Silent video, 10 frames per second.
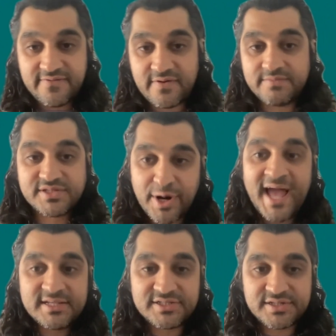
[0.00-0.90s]
from
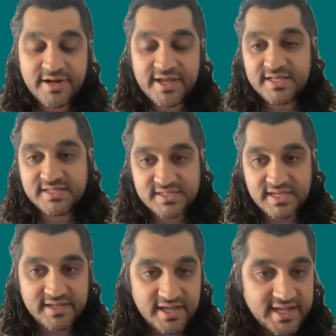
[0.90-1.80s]
scratch, right? It's
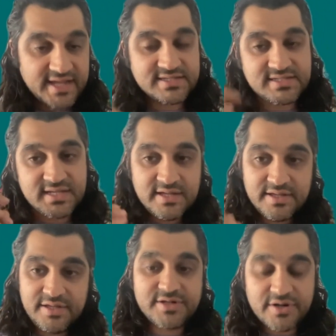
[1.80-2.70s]
like, again,
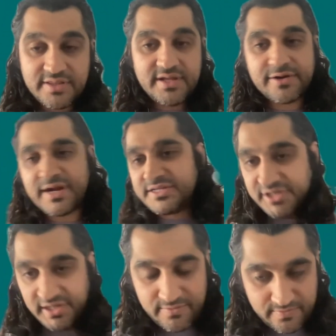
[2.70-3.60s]
you turn on the
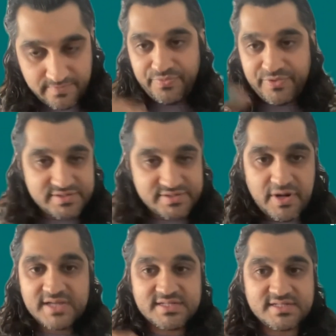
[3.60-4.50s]
integration, there's a
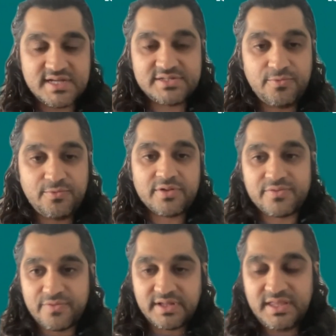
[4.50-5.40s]
process to actually work
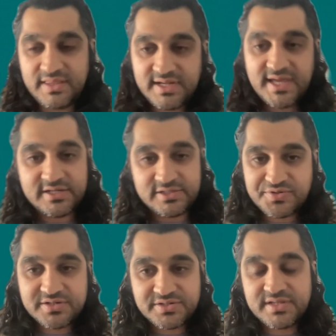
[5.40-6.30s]
through and clean the data and
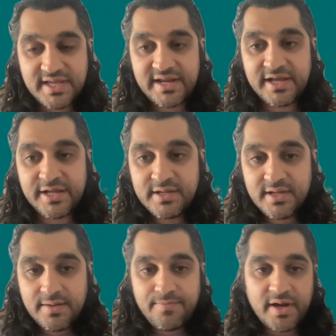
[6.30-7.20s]
structure the data.
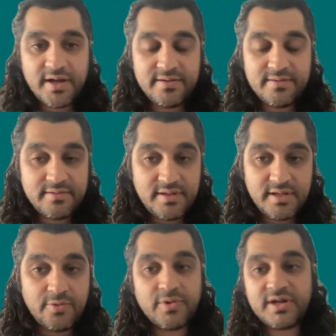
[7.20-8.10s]
But,
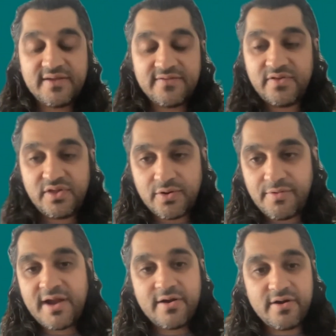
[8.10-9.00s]
we're giving you a
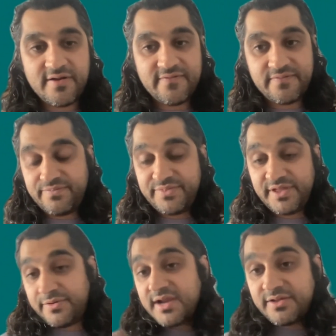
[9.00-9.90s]
record of
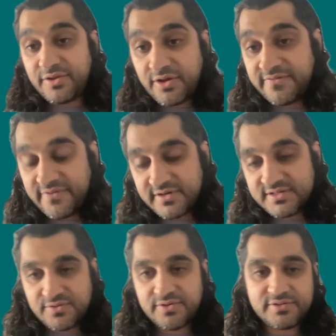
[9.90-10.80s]
theoretically all of your
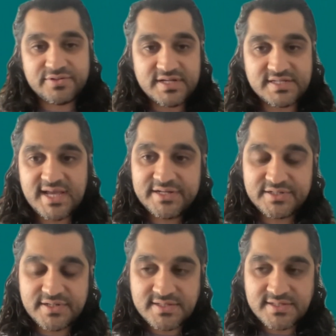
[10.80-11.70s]
historical
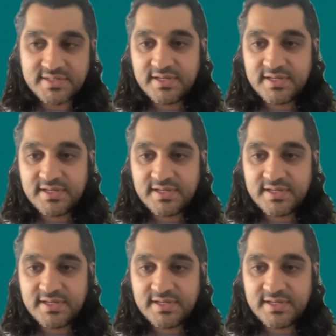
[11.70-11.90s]
transactions,